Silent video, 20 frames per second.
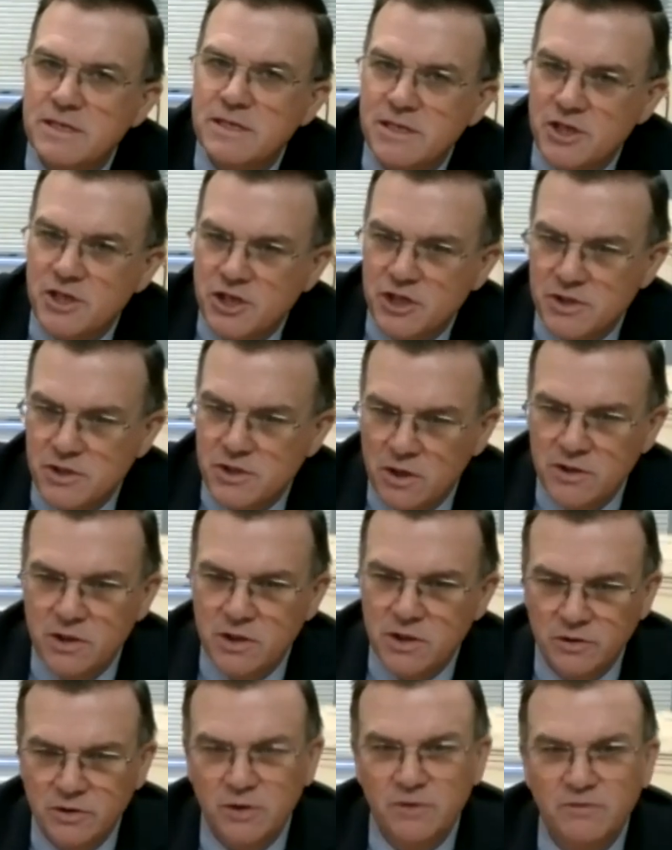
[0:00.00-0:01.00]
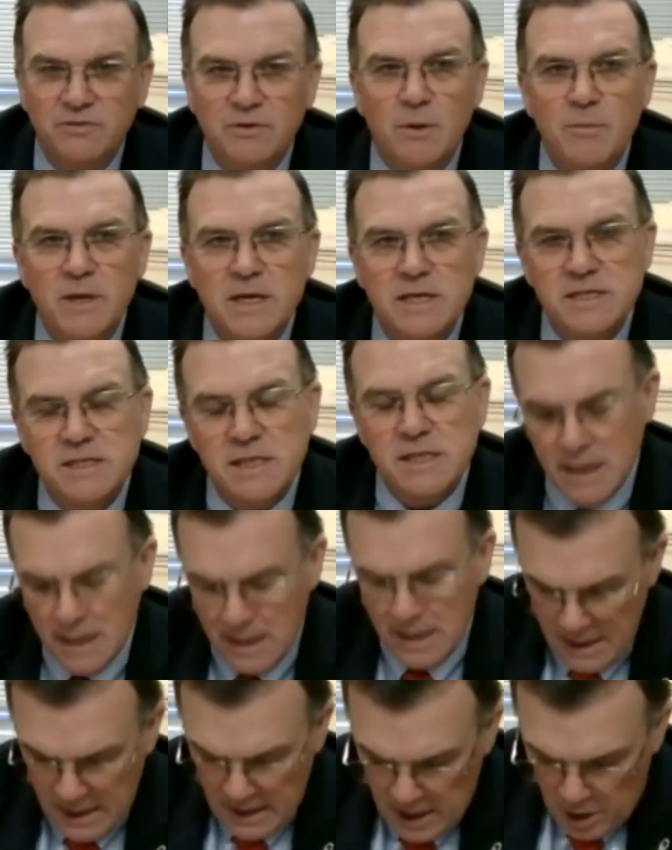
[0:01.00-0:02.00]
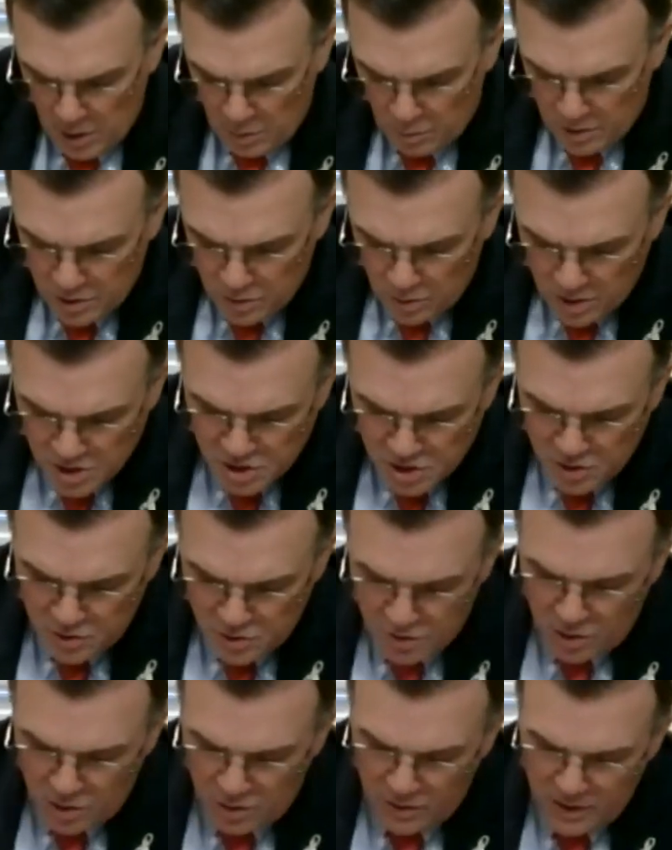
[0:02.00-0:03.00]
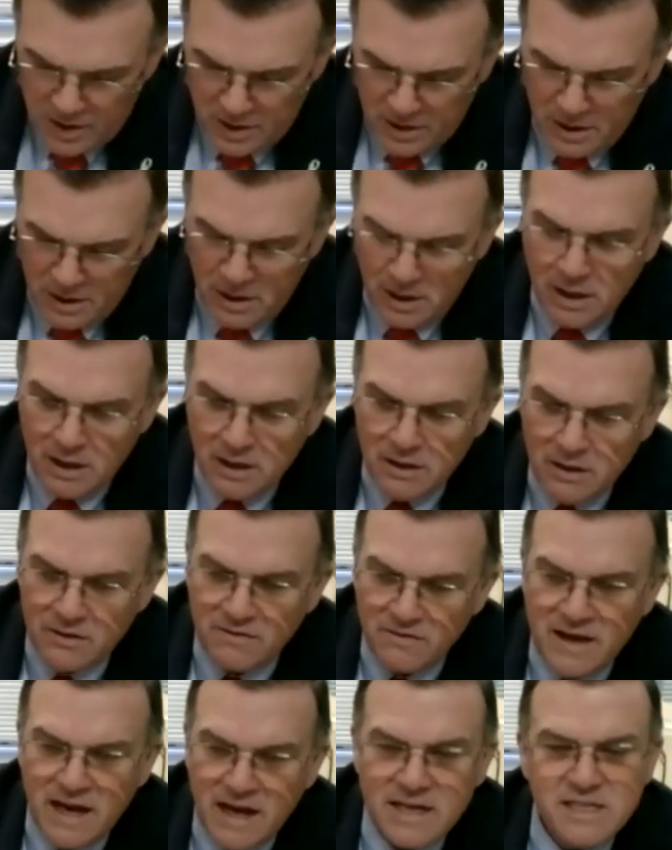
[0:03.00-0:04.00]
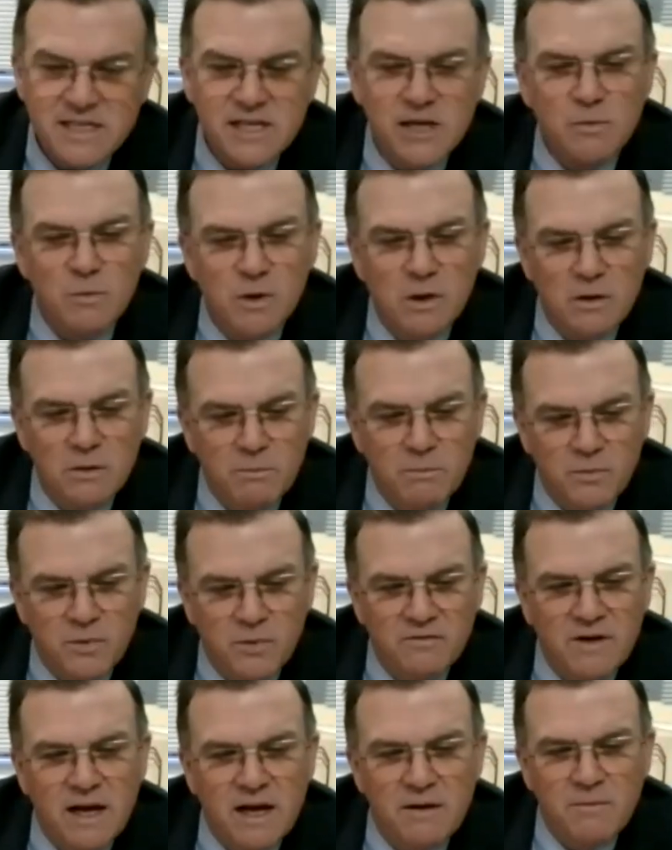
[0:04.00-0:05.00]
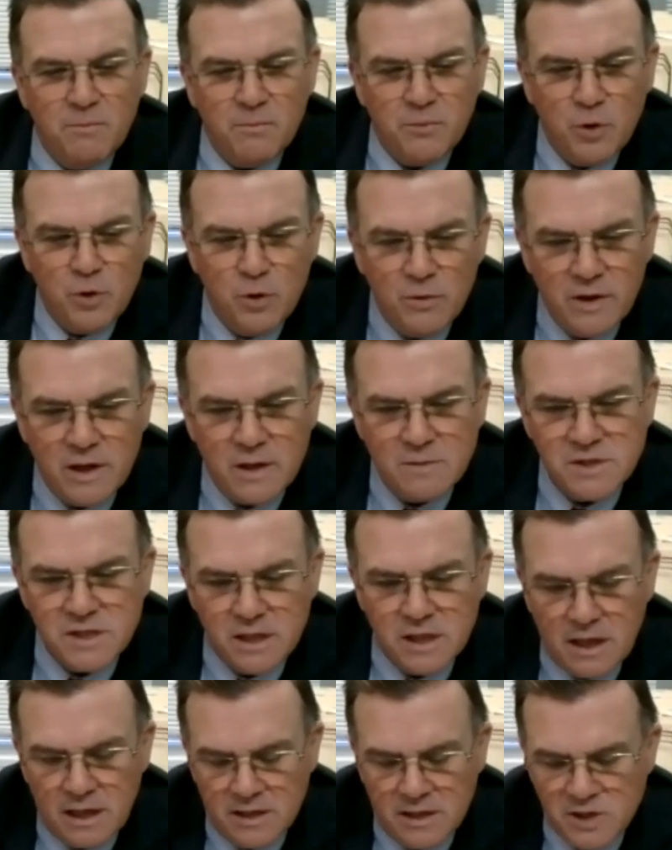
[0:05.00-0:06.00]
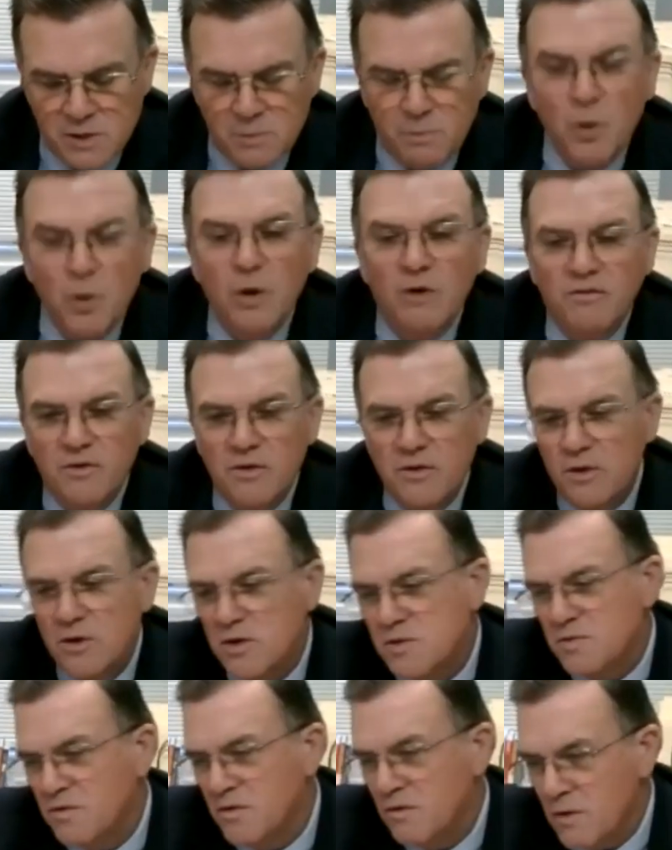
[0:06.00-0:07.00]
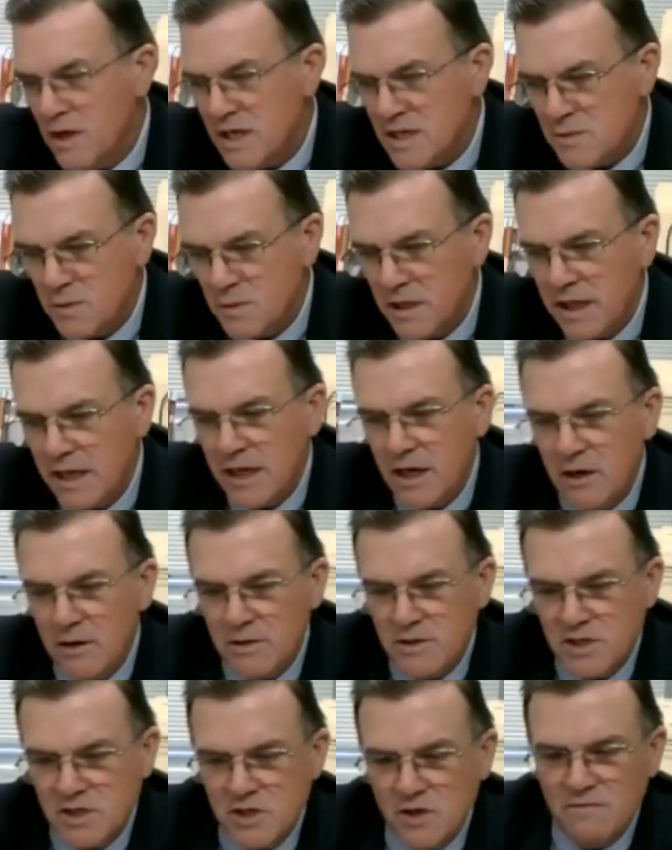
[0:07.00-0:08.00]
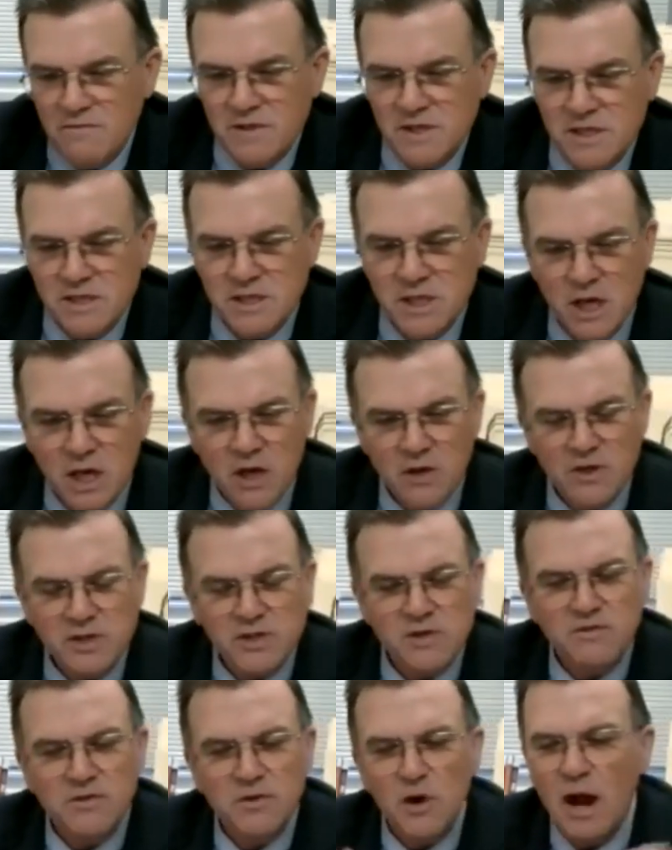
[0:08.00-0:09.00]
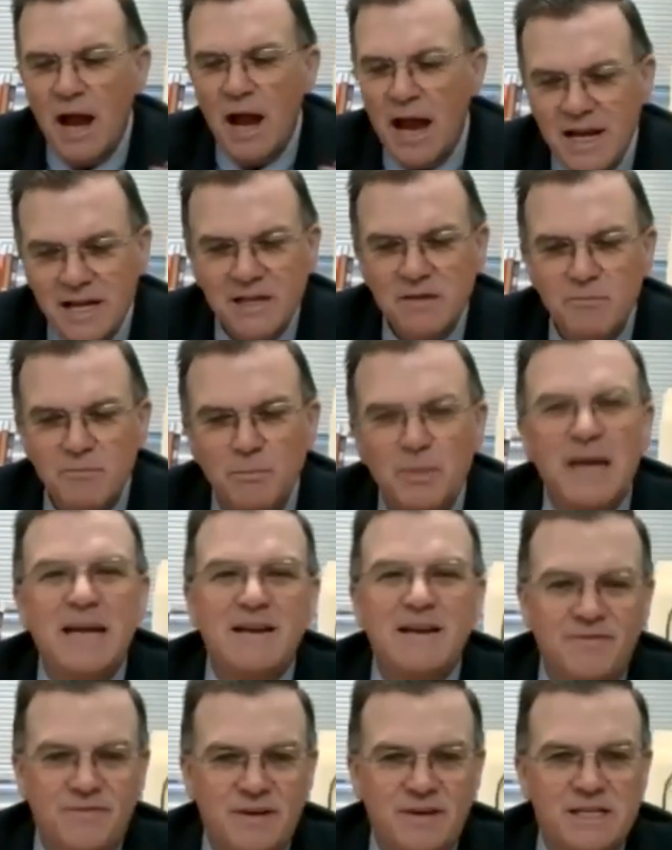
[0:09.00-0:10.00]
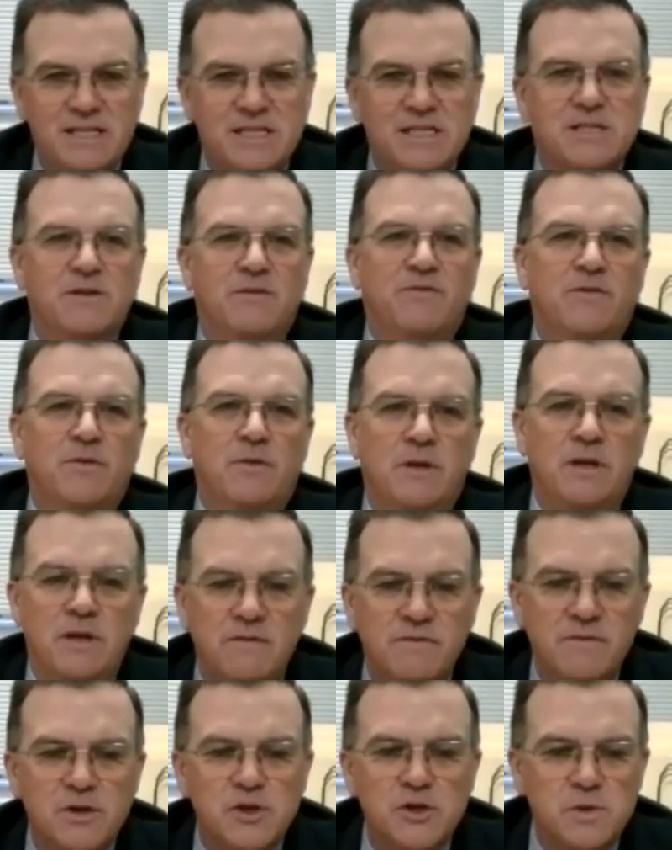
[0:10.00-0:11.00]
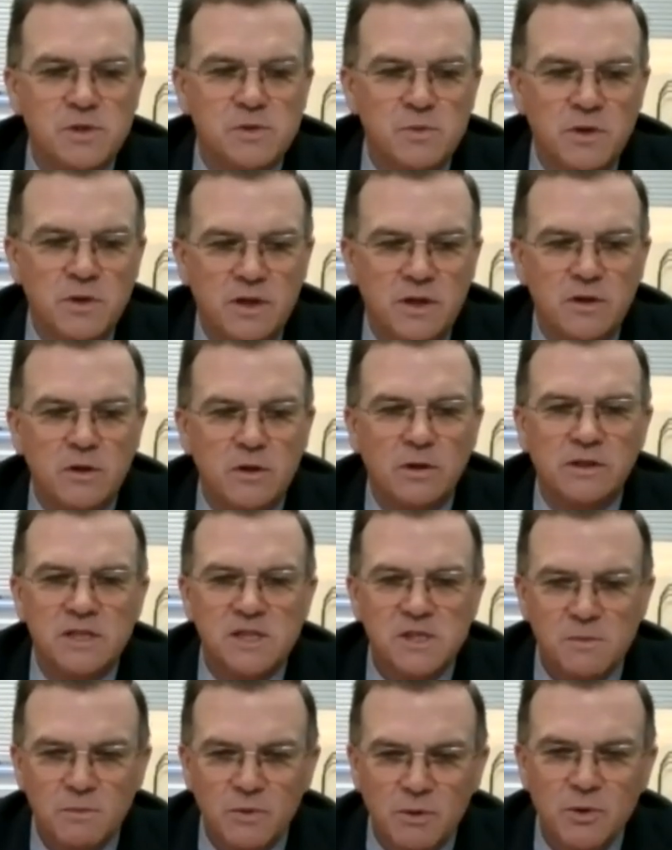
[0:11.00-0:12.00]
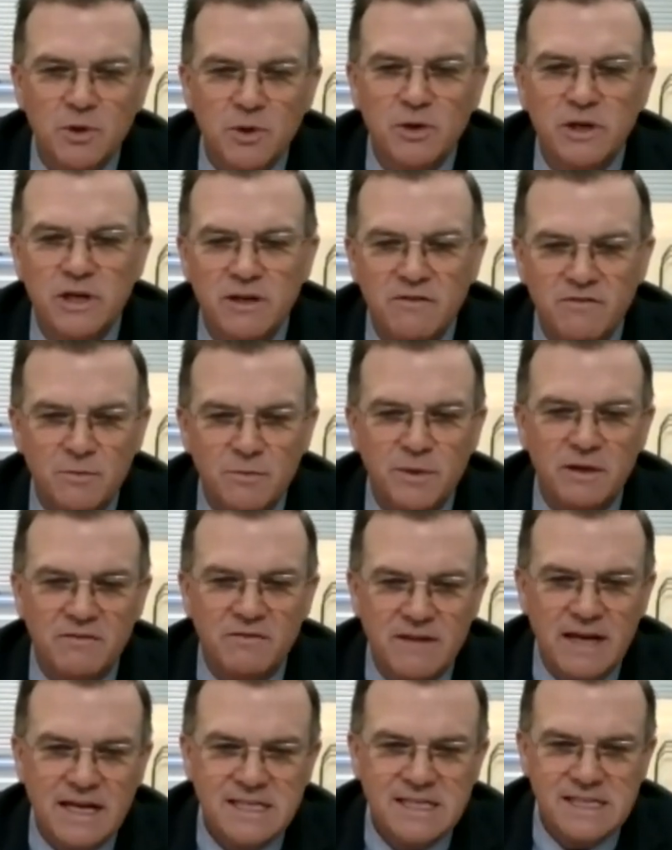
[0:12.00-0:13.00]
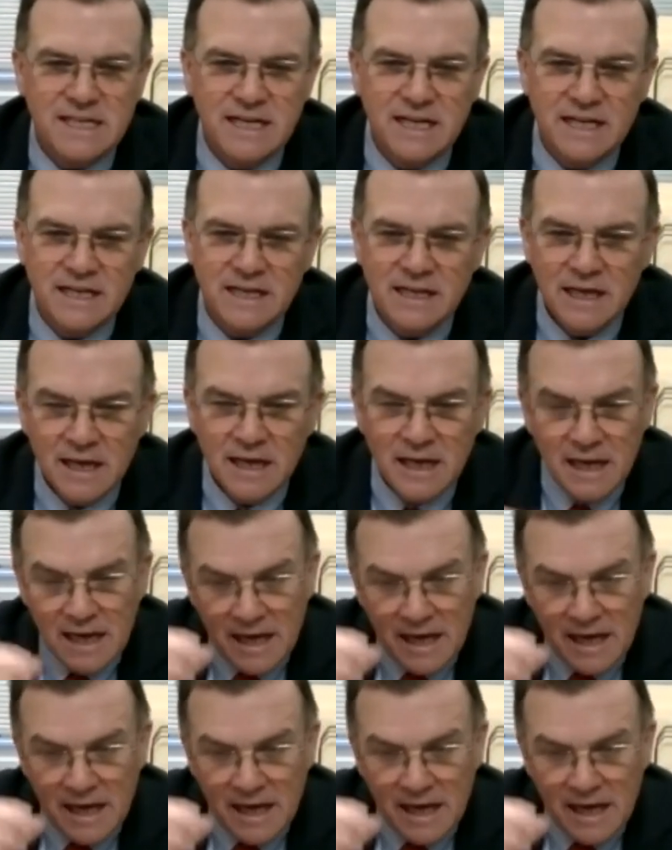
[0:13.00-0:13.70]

transition to adulthood from this. We also know that the vaccine will provide programs, support for those with respite care and services. There's a variety of benefits for the individuals within the autism community for being vaccinated